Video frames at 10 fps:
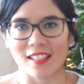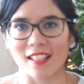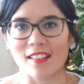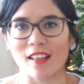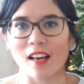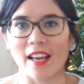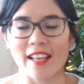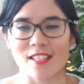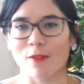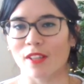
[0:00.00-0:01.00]
And I
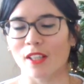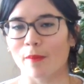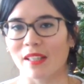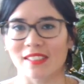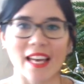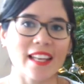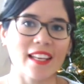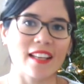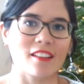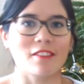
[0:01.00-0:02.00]
hate it when I go back to
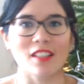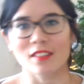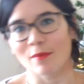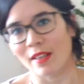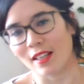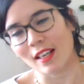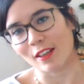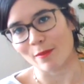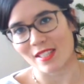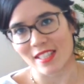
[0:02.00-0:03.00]
edit and I realise I made a
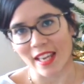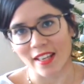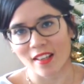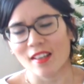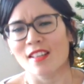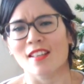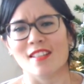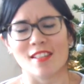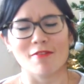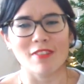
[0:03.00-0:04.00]
glaring mistake
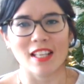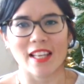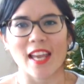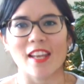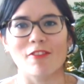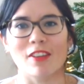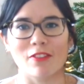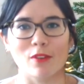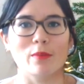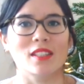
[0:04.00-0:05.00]
because I really hate
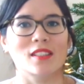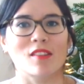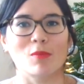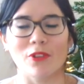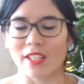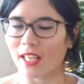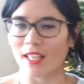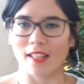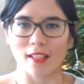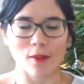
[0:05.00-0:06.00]
refilming stuff more than
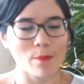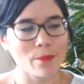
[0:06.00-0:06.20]
anything.